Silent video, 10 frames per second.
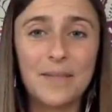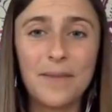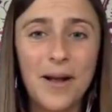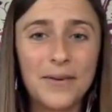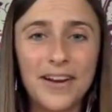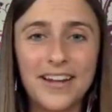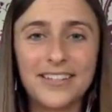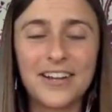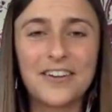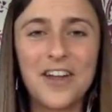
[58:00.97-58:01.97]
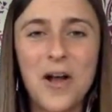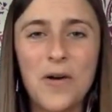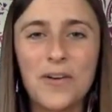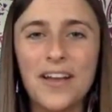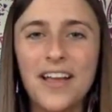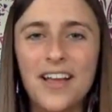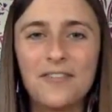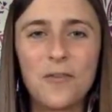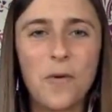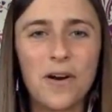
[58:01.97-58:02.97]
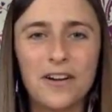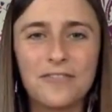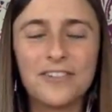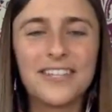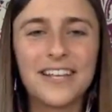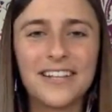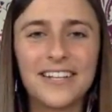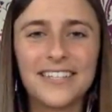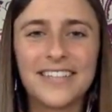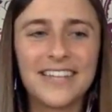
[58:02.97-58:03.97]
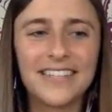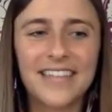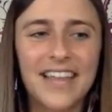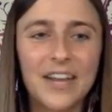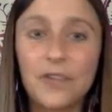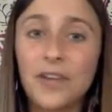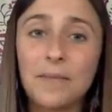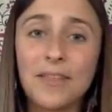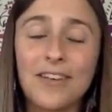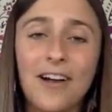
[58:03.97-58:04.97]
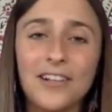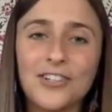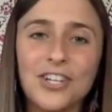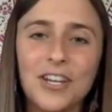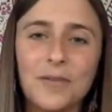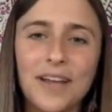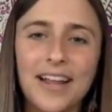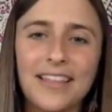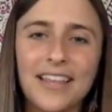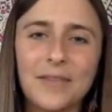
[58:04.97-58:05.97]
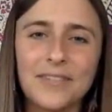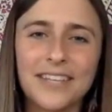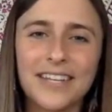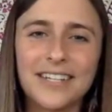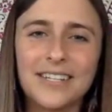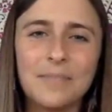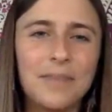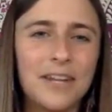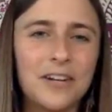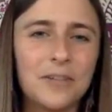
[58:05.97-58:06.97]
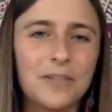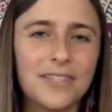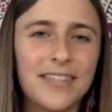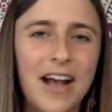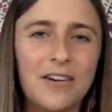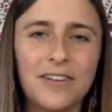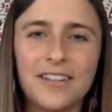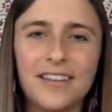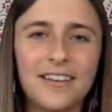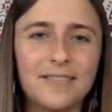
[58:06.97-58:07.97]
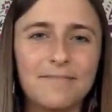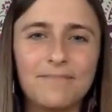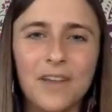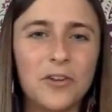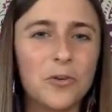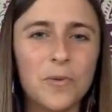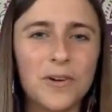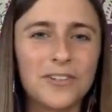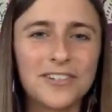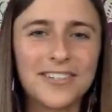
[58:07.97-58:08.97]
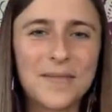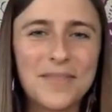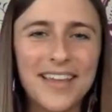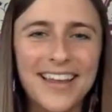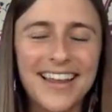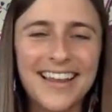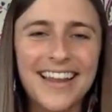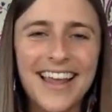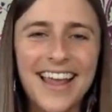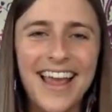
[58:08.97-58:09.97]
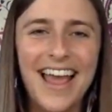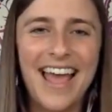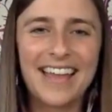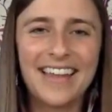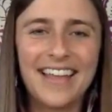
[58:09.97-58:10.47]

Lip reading: pomegranates are known for fertility since like Greek mythology, when I think it was like Demeter was down in the underworld or something. And